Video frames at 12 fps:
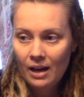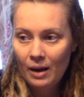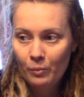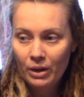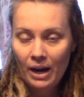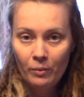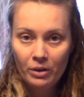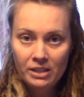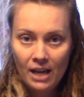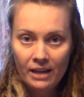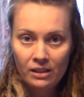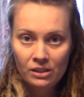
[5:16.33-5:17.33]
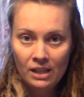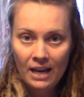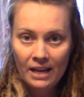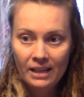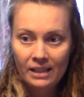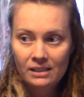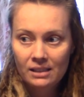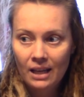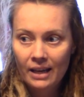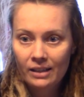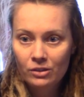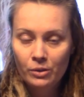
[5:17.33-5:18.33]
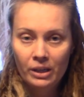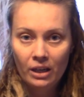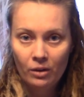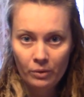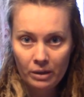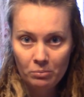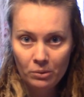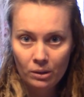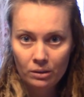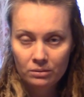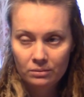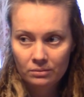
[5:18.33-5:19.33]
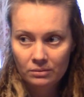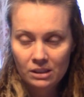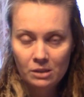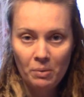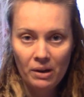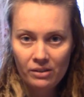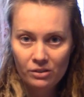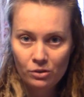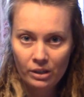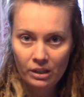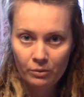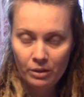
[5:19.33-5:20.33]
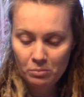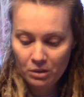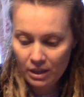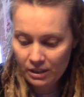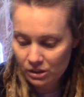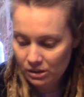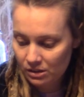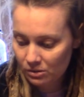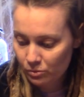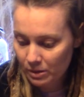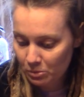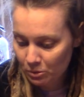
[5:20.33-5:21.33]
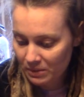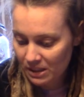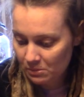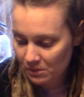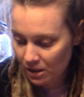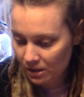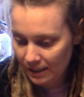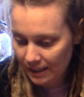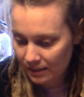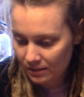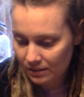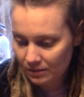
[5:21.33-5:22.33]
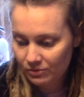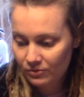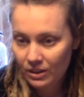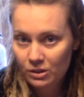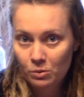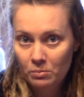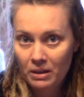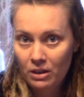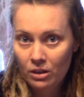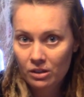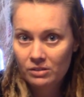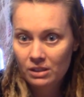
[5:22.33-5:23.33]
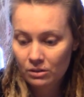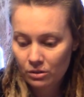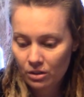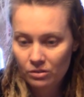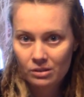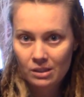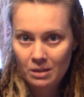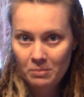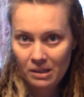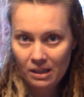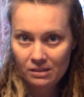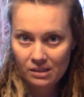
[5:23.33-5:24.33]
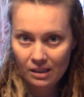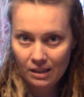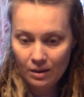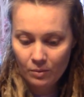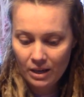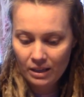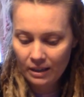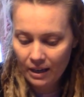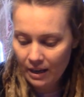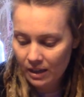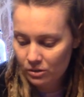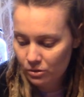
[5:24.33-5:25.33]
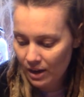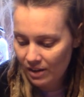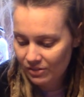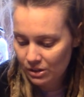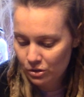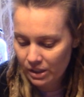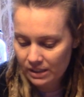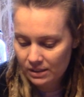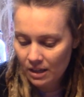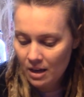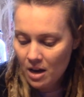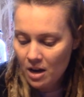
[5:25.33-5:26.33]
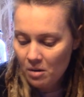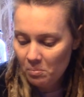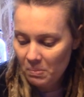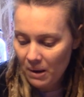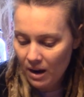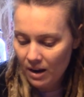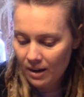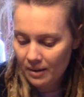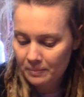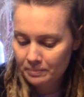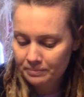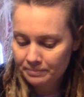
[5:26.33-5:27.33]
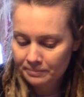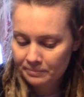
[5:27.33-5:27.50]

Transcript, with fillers: When I wear Tiger's Eye, it's like drinking a Red Bull. It's better than drinking a Red Bull actually, because Red Bull makes me all like fucks with my nerves. I don't know. Does anybody else get that way? Like I can't do caffeine drinks, but um.